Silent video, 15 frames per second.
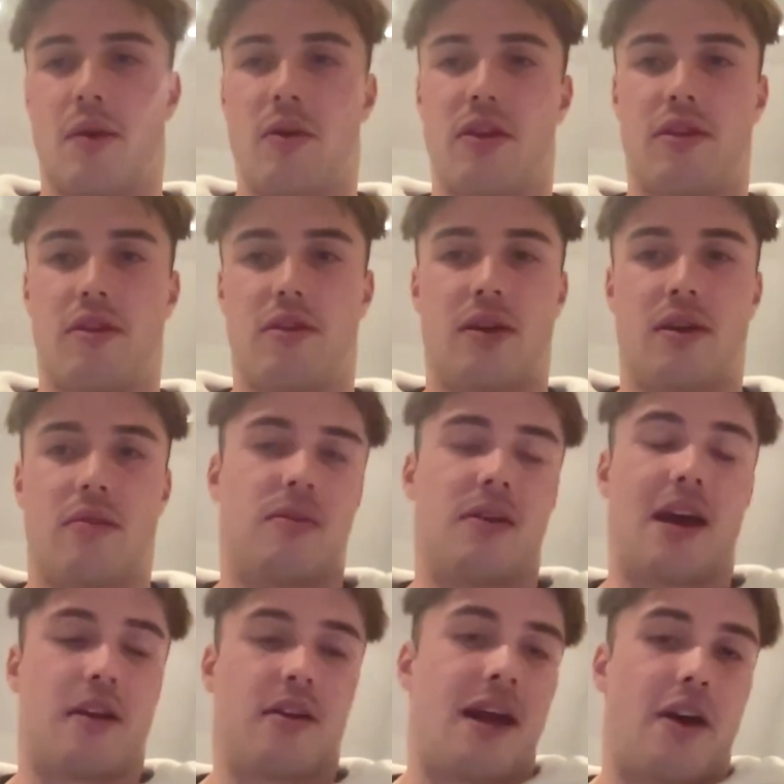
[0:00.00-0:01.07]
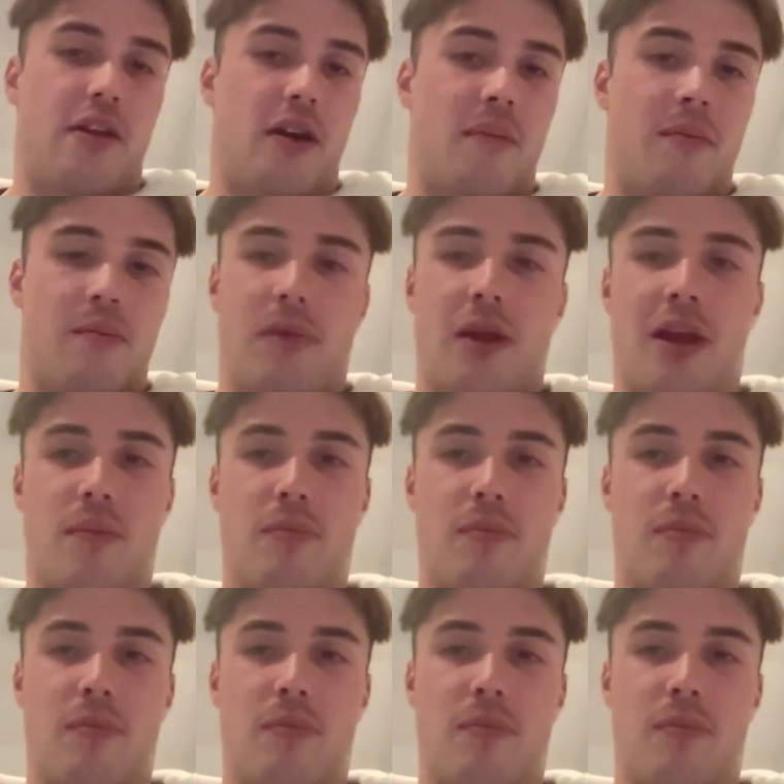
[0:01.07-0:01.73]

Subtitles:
with now that I'm playing